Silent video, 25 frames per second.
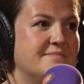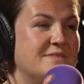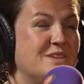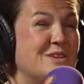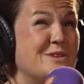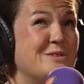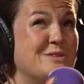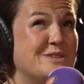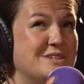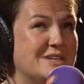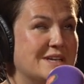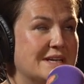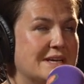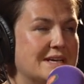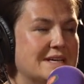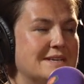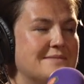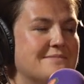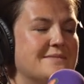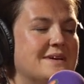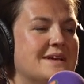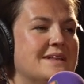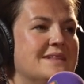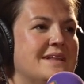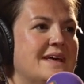usually,
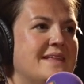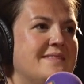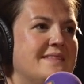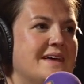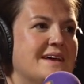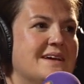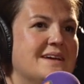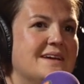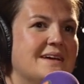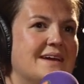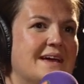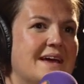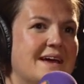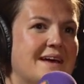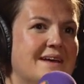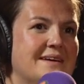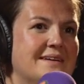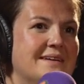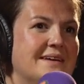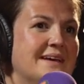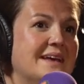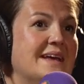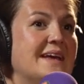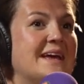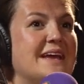and then they can get
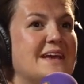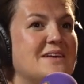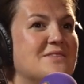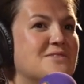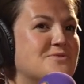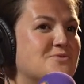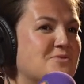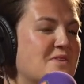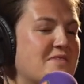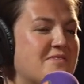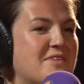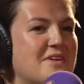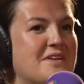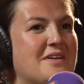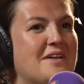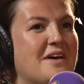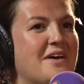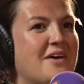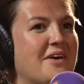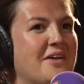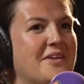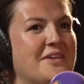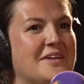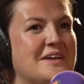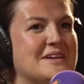either driven
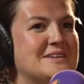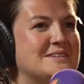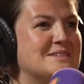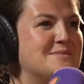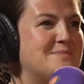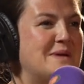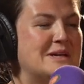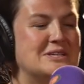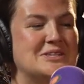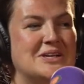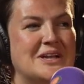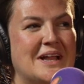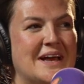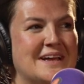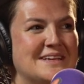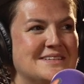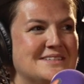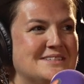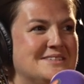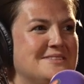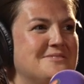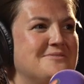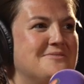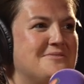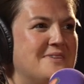on a
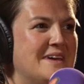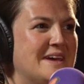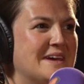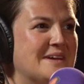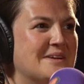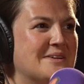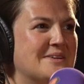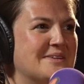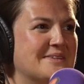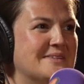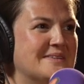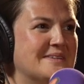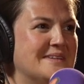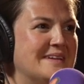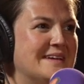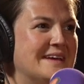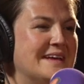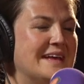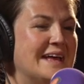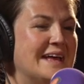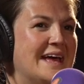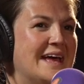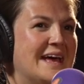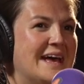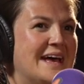specialised vehicle
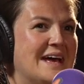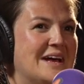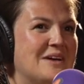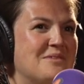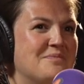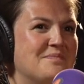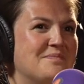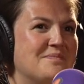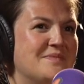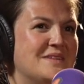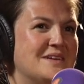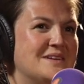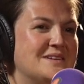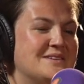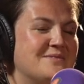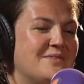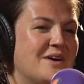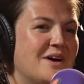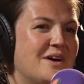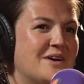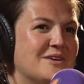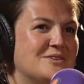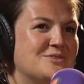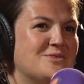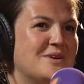um, that's for
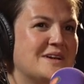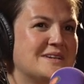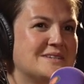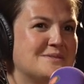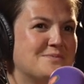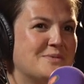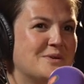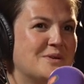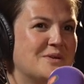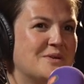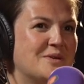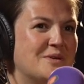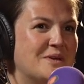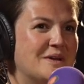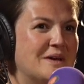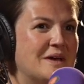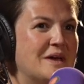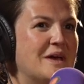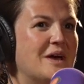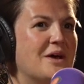art transport,